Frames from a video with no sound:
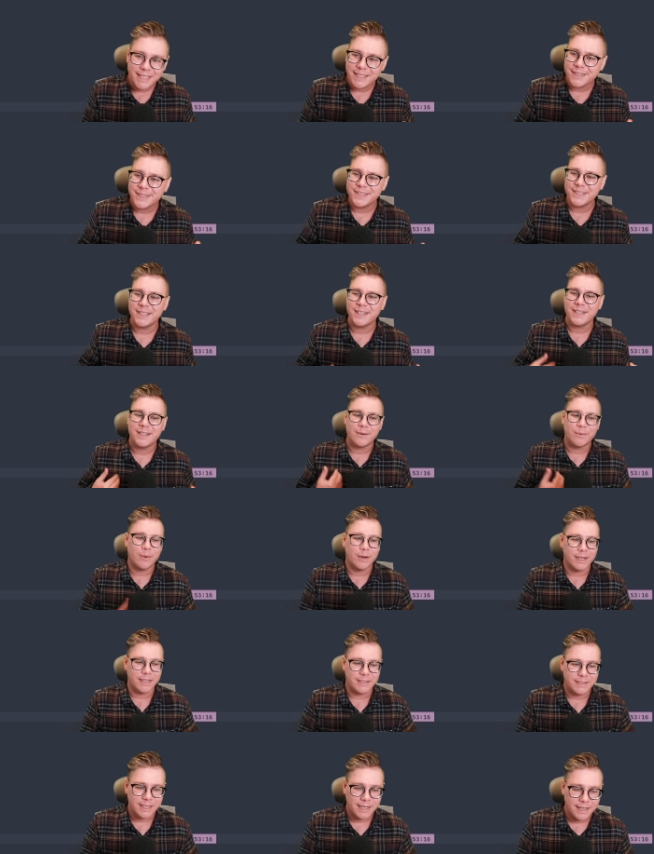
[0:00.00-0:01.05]
is,
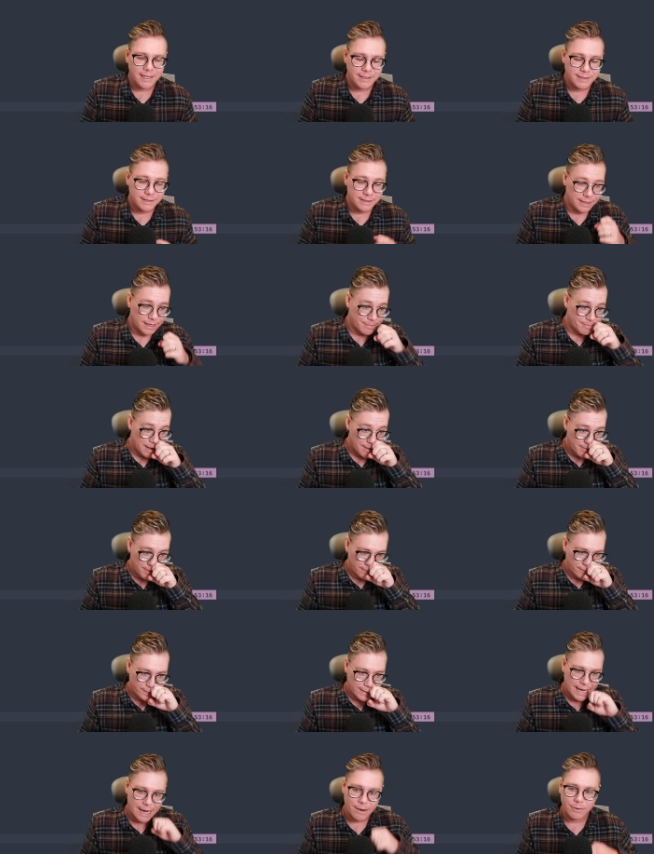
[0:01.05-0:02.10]
what it does, and maybe
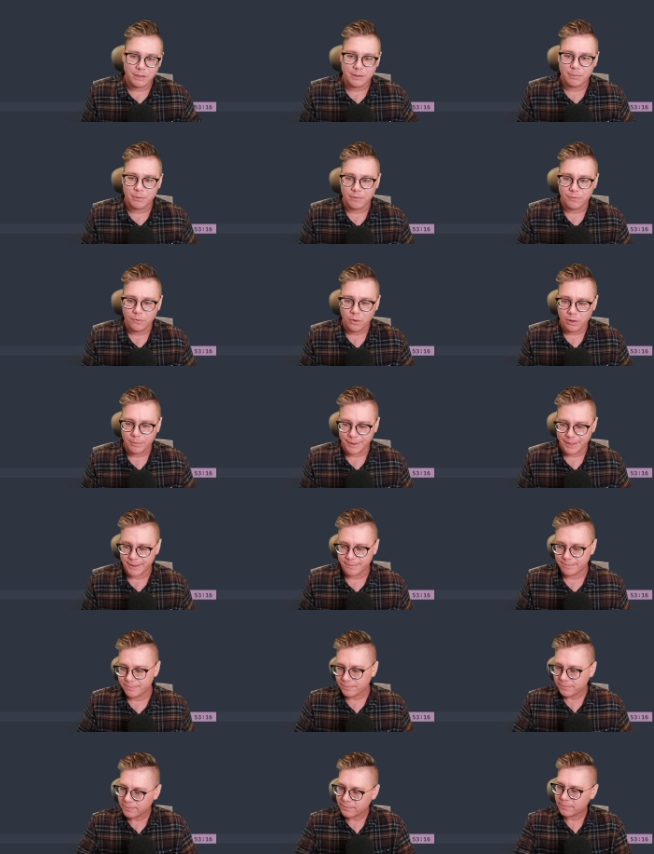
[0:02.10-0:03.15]
even how it's performing.
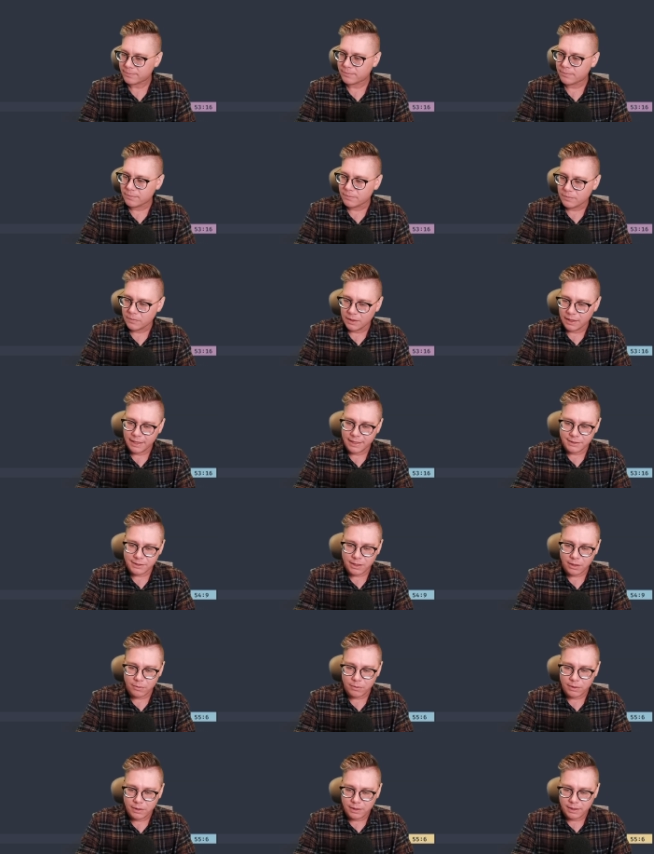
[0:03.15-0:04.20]
And
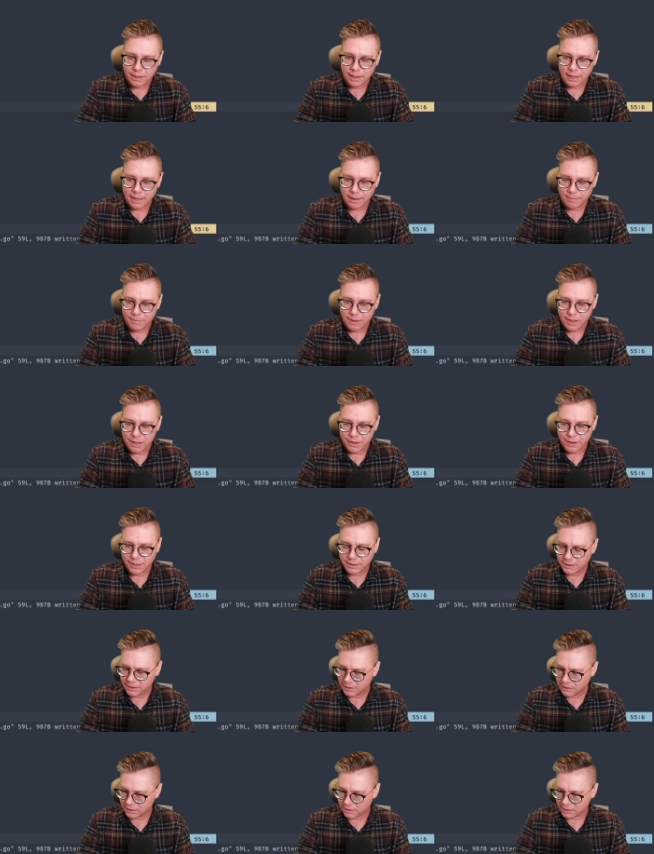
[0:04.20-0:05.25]
so
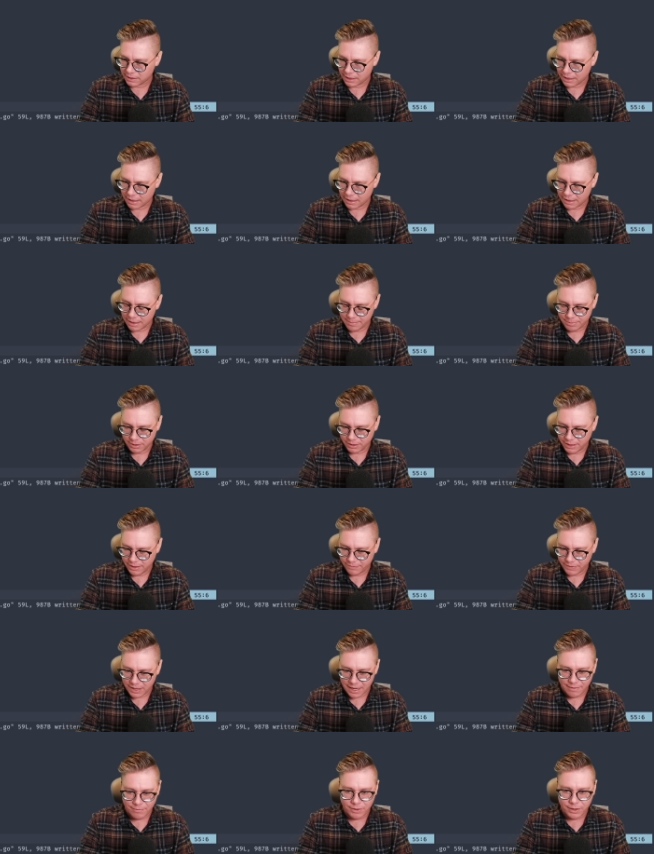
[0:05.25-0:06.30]
this is, I
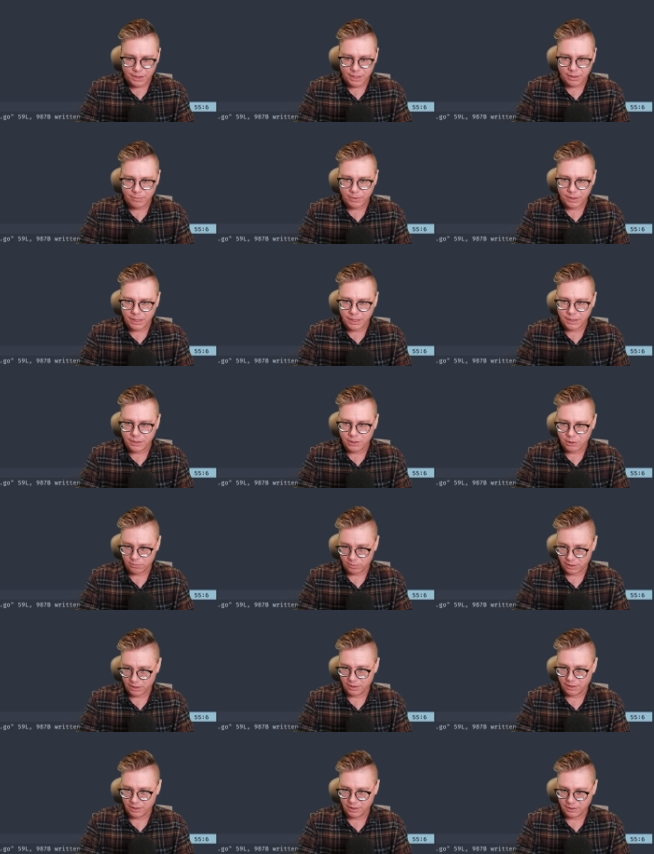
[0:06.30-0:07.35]
believe, everything we need to
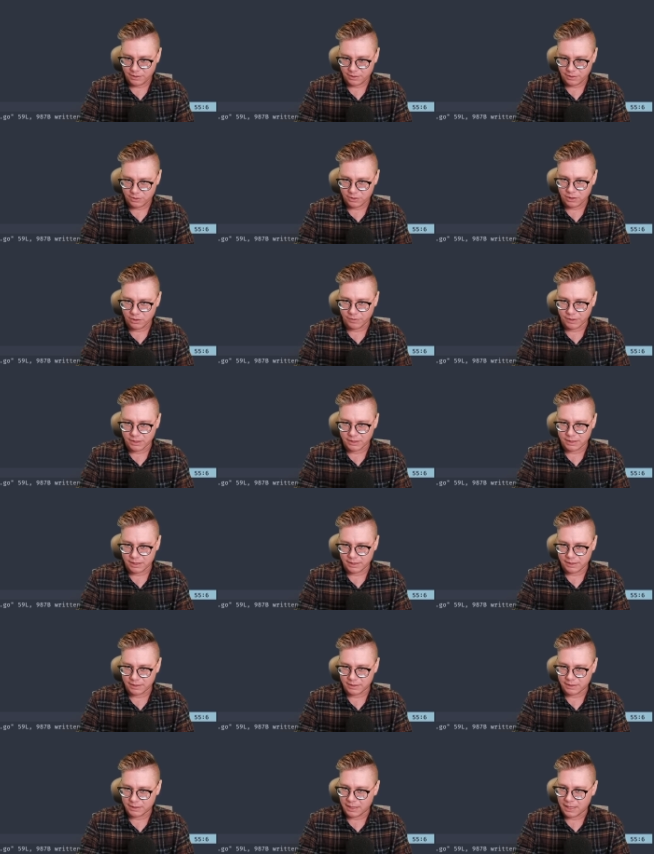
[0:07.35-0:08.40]
run this service
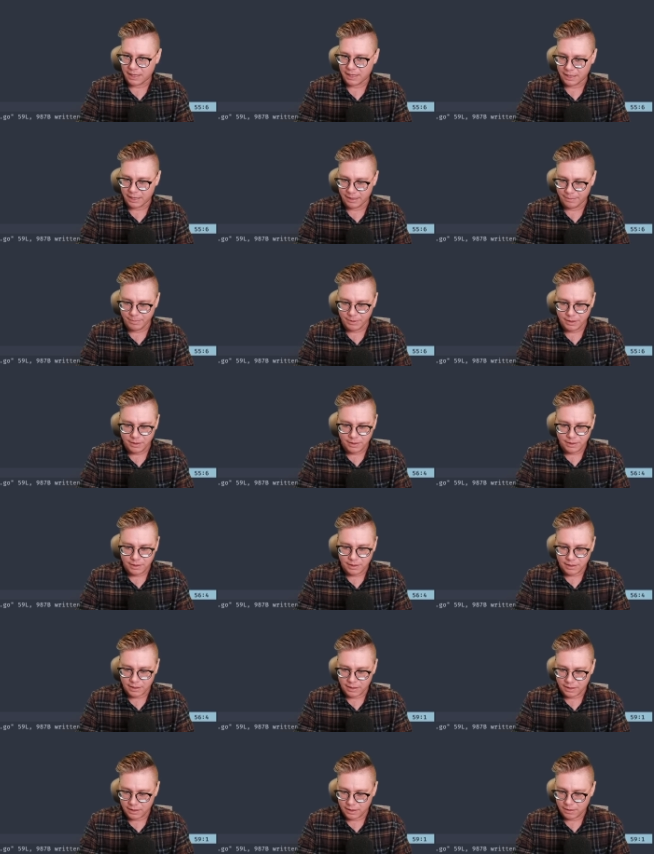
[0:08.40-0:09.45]
at this time.
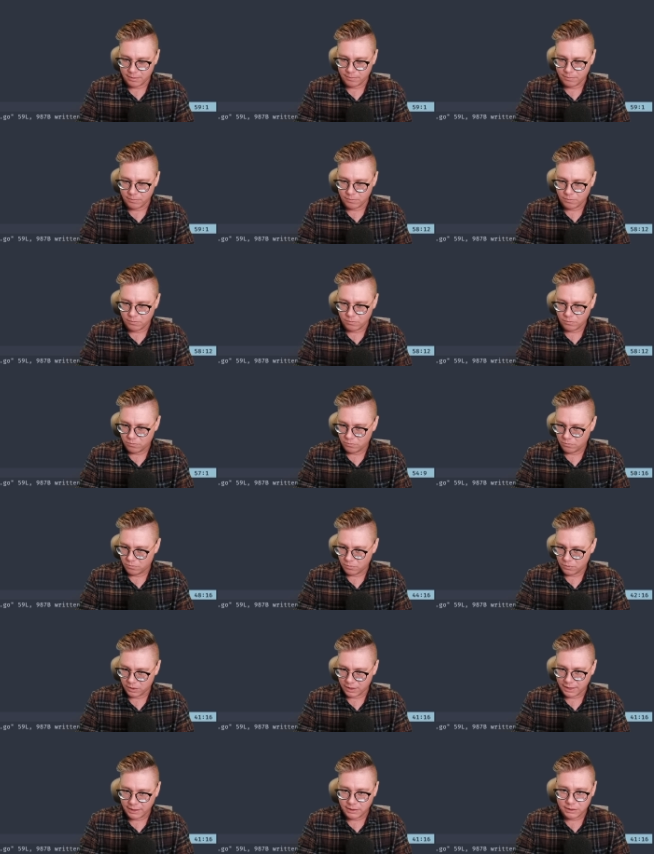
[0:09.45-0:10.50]

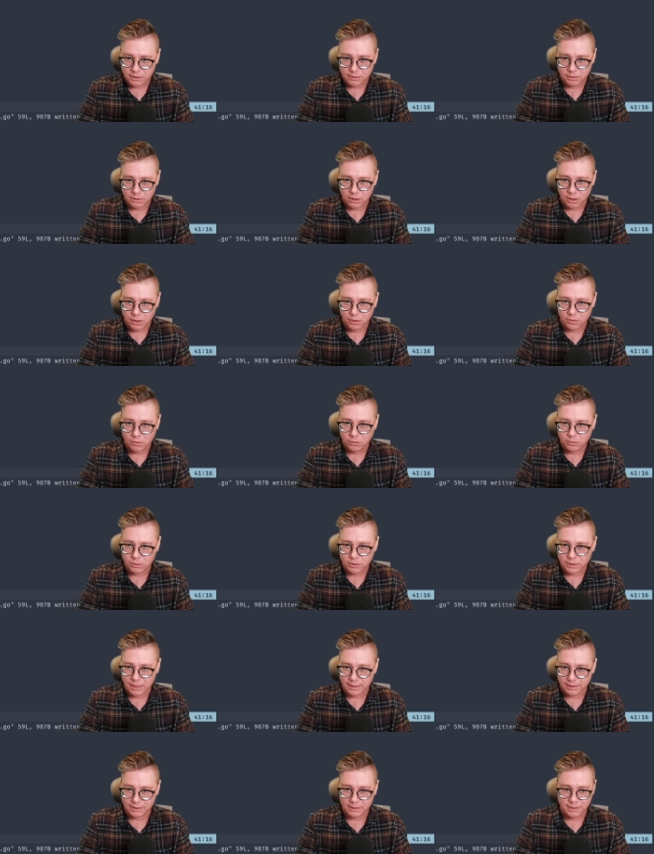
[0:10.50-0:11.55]
Let's go
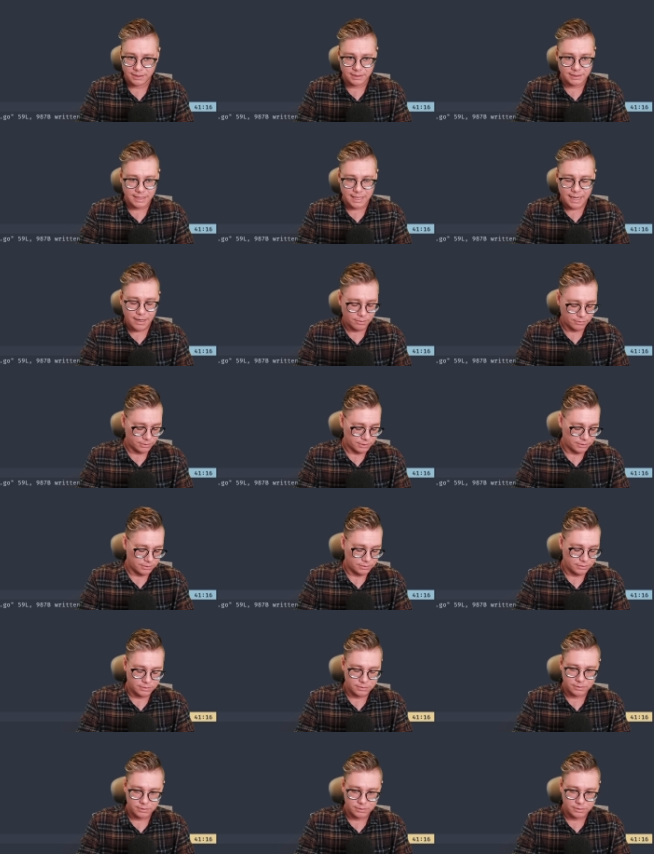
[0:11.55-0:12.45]
test this out.